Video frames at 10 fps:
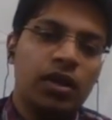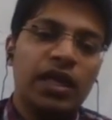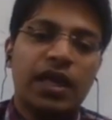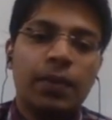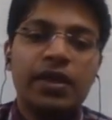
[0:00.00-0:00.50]

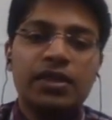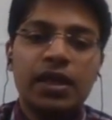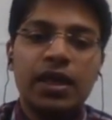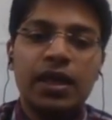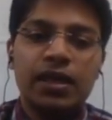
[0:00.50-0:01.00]
Commence
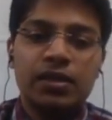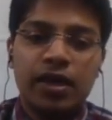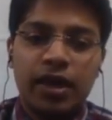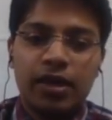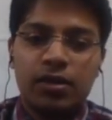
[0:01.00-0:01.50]
illegal
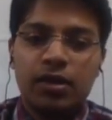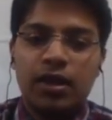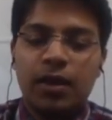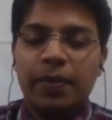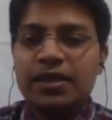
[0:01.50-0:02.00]
strike.
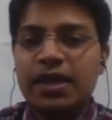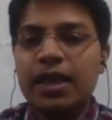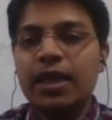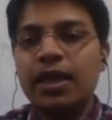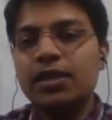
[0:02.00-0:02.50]
Commencing
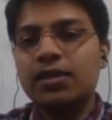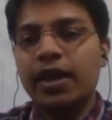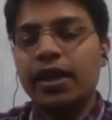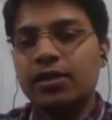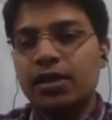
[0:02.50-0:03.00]
illegal
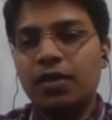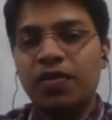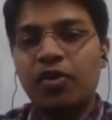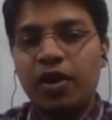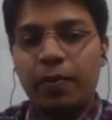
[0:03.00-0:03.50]
strike is an unfair
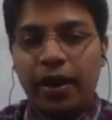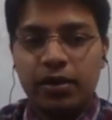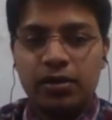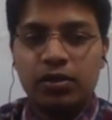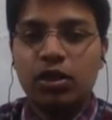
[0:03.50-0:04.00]
trade
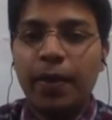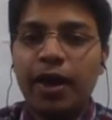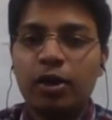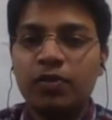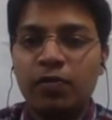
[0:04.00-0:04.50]
practice on the part
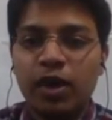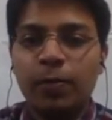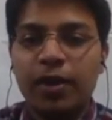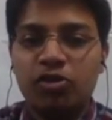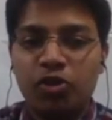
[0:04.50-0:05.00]
of the
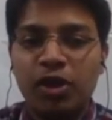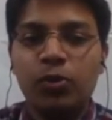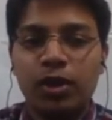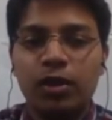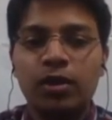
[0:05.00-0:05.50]
workmen and the trade
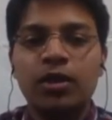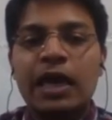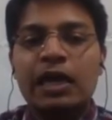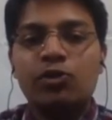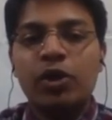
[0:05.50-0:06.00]
union.
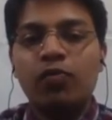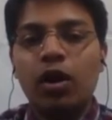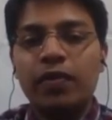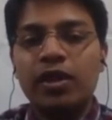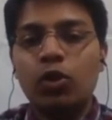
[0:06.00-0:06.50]
To involve
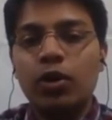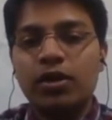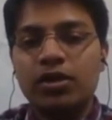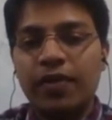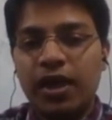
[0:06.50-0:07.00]
in
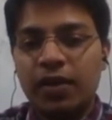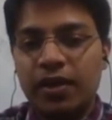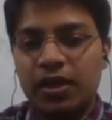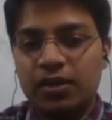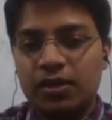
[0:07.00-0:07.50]
coercive
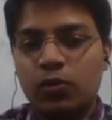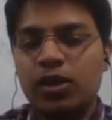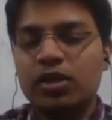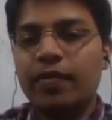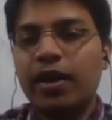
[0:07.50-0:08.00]
activities.
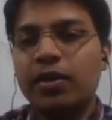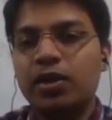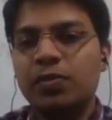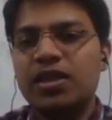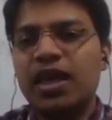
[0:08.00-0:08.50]
Coercive activities
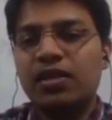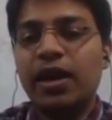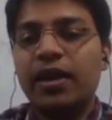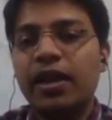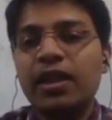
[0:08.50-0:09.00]
means they are
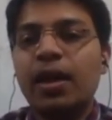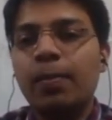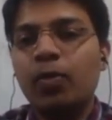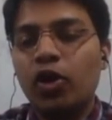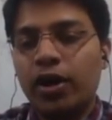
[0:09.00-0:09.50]
threatening the
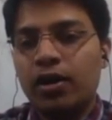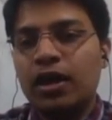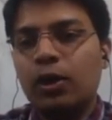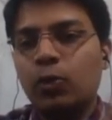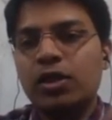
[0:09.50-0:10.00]
employer.
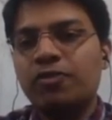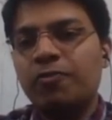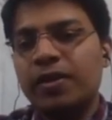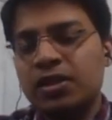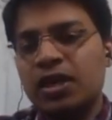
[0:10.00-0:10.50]
Coercive
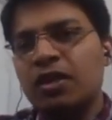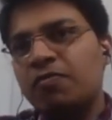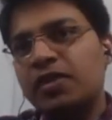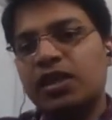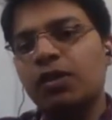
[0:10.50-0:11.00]
means
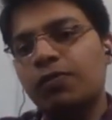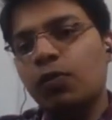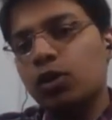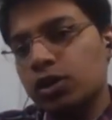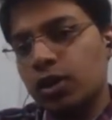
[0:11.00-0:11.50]
physical
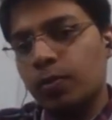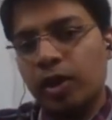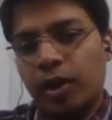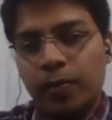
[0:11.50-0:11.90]
force or something.